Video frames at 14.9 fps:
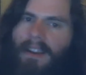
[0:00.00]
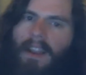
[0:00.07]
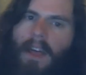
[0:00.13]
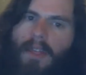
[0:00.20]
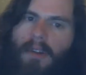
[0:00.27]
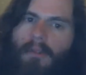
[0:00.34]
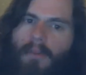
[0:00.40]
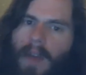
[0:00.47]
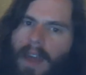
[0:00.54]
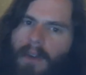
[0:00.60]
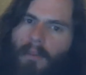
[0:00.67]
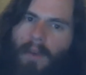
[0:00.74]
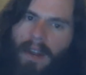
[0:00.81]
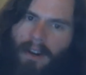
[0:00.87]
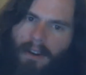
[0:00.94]
another right
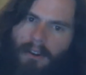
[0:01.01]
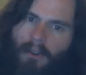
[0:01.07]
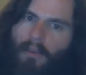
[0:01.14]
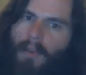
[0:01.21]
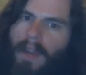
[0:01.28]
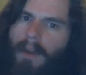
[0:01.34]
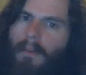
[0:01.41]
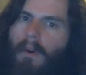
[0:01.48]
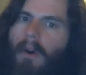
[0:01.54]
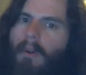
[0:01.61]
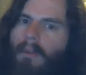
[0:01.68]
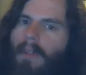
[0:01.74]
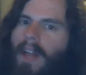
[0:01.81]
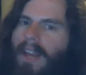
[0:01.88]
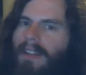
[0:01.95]
winger who we
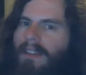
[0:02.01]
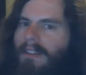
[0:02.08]
won't like